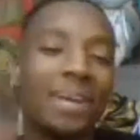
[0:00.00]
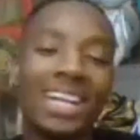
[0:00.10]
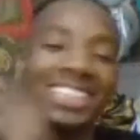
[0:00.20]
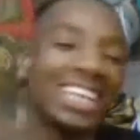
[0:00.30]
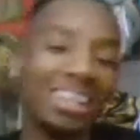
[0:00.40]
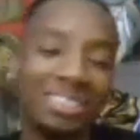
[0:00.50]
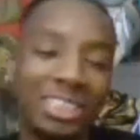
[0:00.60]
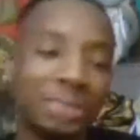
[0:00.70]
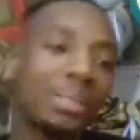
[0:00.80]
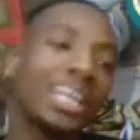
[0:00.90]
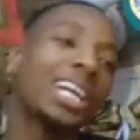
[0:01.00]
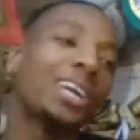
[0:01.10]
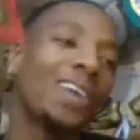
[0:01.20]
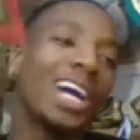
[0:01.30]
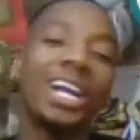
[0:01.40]
up at the time, just
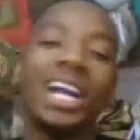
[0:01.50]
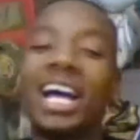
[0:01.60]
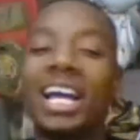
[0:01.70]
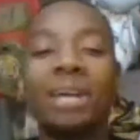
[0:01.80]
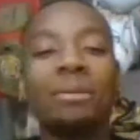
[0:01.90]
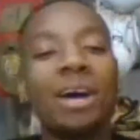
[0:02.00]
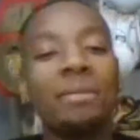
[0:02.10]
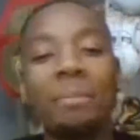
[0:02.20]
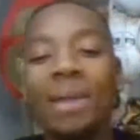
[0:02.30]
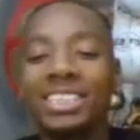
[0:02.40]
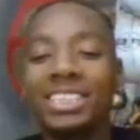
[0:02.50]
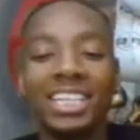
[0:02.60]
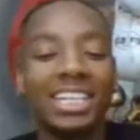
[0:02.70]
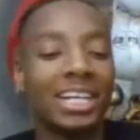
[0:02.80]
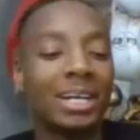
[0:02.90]
playing around. And I ended up coming back
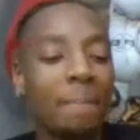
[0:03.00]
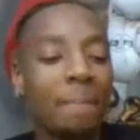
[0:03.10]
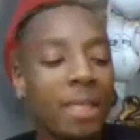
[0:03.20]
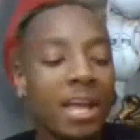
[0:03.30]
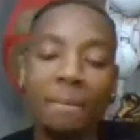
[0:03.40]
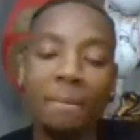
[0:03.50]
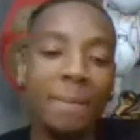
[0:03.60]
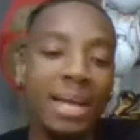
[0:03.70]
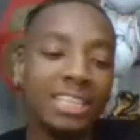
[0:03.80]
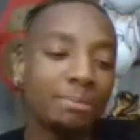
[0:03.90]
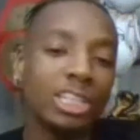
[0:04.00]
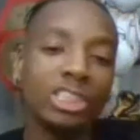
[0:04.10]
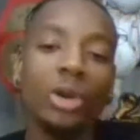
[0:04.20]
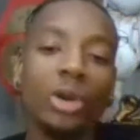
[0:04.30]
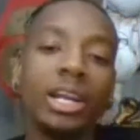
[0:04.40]
to
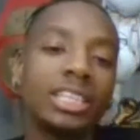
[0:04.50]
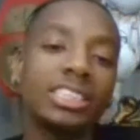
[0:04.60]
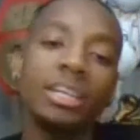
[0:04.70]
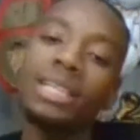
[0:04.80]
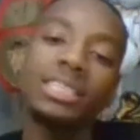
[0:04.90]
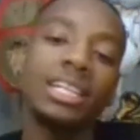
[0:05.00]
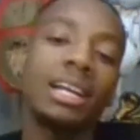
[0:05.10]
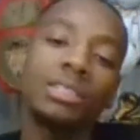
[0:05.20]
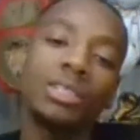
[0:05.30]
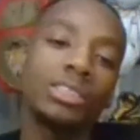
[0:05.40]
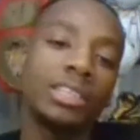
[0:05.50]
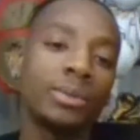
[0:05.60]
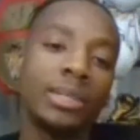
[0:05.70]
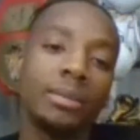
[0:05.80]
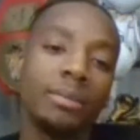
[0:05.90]
Minnesota. And it's something I said I was going to
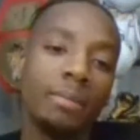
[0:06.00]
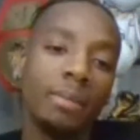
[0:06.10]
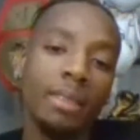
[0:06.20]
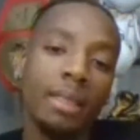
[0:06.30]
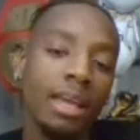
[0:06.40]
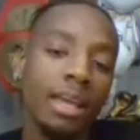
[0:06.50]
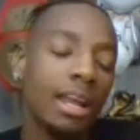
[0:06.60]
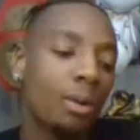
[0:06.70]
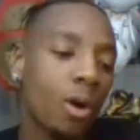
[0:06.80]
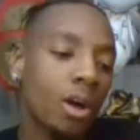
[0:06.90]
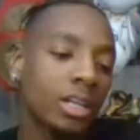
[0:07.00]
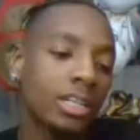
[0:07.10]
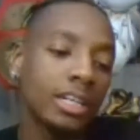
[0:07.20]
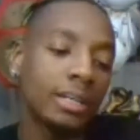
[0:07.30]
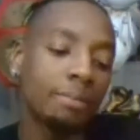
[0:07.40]
stick with. And I
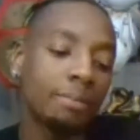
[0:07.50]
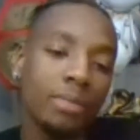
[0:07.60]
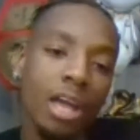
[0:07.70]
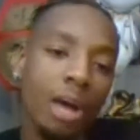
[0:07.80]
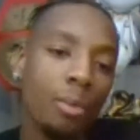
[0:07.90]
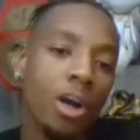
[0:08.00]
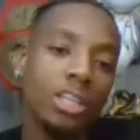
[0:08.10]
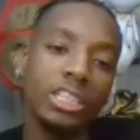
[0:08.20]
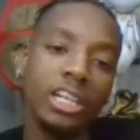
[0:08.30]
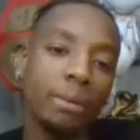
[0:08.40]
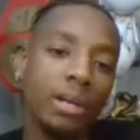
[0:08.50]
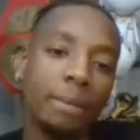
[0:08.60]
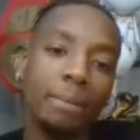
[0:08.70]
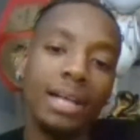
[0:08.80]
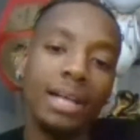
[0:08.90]
walked to
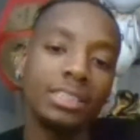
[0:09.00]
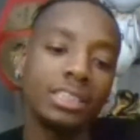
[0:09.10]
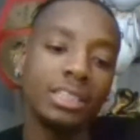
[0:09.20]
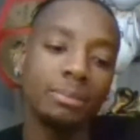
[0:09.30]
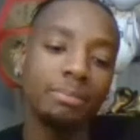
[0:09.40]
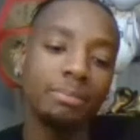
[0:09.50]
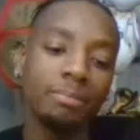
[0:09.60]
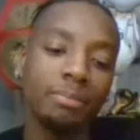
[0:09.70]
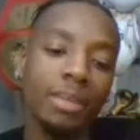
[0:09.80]
Uppercut Boxing Gym,